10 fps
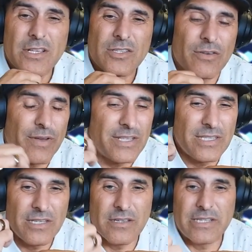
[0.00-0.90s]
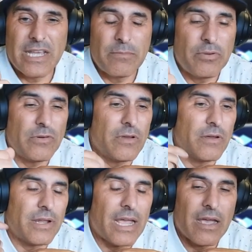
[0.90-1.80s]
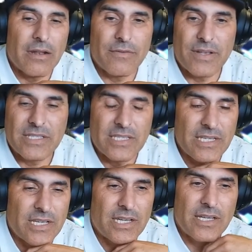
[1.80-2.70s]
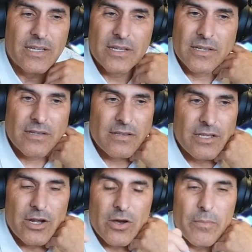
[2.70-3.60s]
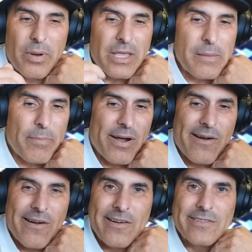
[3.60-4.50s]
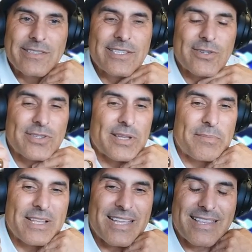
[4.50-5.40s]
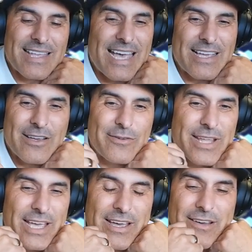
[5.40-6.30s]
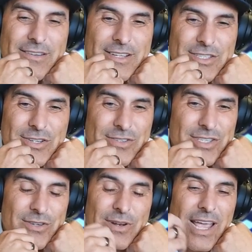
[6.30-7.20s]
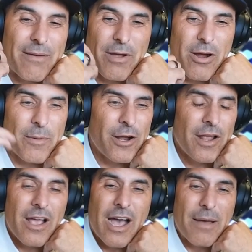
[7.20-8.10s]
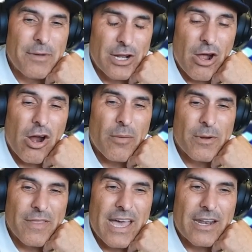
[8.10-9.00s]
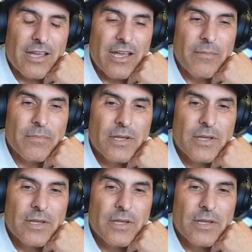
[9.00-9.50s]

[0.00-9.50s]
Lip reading: So if I see a Deadpool go down, if I see a Bucky Barnes or something like that go down on turn 2 and I have my armor, I'm going to armor that up